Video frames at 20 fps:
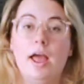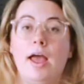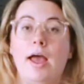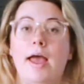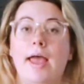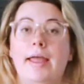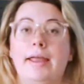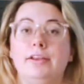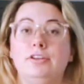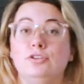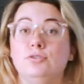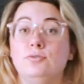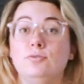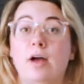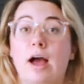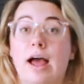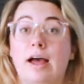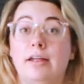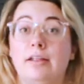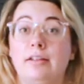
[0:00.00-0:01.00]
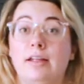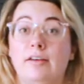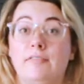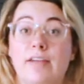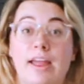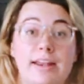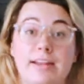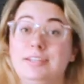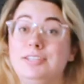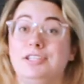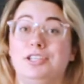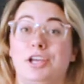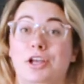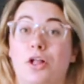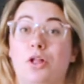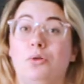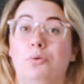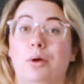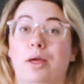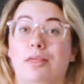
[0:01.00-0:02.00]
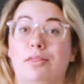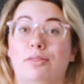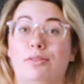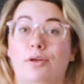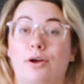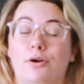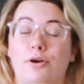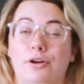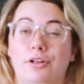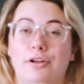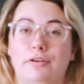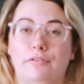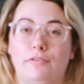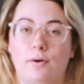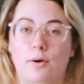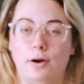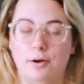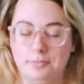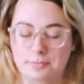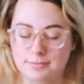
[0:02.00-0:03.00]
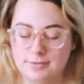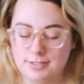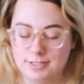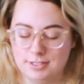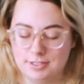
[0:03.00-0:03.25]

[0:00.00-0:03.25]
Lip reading: I do not have any skill with acrylic forms,